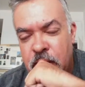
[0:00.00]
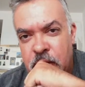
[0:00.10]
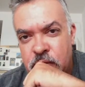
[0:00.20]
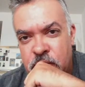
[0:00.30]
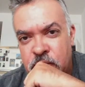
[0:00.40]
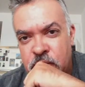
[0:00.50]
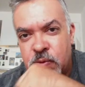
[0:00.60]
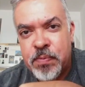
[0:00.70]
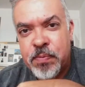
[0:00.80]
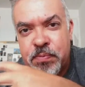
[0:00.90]
to
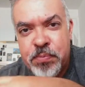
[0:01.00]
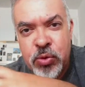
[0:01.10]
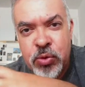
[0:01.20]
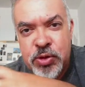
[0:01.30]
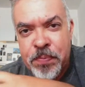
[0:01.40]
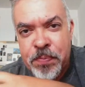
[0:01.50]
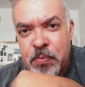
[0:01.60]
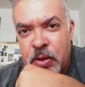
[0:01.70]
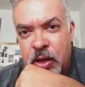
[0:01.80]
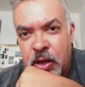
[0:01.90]
build
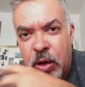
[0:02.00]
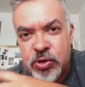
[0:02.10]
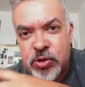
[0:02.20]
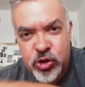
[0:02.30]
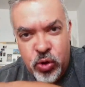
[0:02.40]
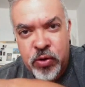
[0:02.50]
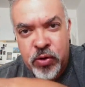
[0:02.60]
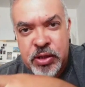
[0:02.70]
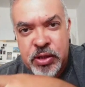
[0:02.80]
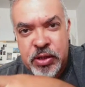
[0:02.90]
around the story,
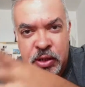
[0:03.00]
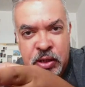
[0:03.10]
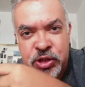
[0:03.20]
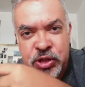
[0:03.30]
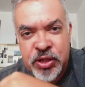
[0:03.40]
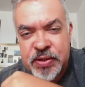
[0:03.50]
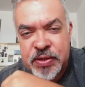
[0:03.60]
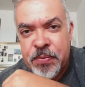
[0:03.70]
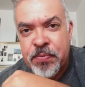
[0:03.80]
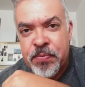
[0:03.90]
uh, which
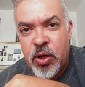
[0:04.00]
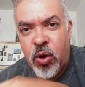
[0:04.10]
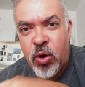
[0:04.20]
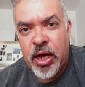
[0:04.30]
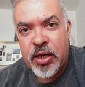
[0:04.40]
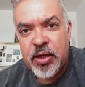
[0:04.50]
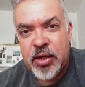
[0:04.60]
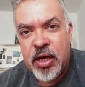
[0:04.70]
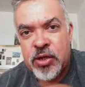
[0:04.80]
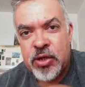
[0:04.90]
is
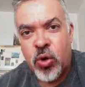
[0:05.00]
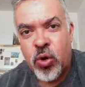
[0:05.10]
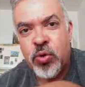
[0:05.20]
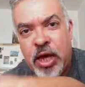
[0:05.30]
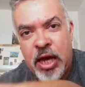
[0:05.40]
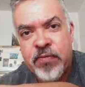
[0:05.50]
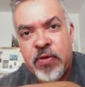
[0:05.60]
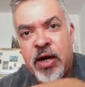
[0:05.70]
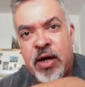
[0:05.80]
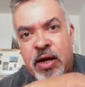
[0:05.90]
okay. Uh, so we have
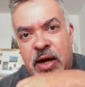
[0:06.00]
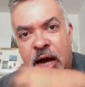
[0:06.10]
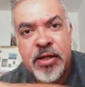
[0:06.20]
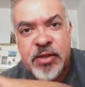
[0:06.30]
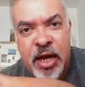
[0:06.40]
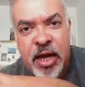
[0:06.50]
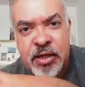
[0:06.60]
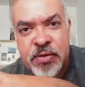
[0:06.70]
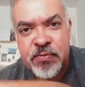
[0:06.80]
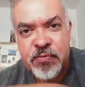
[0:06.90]
a high tech,
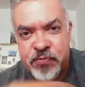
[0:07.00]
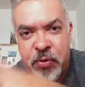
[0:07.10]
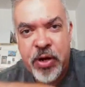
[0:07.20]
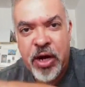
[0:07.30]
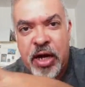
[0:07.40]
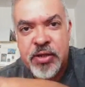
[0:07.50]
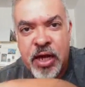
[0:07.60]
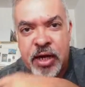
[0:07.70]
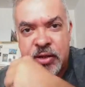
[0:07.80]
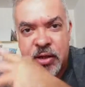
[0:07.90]
very high tech
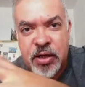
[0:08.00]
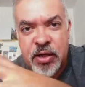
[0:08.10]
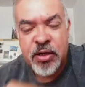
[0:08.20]
uh,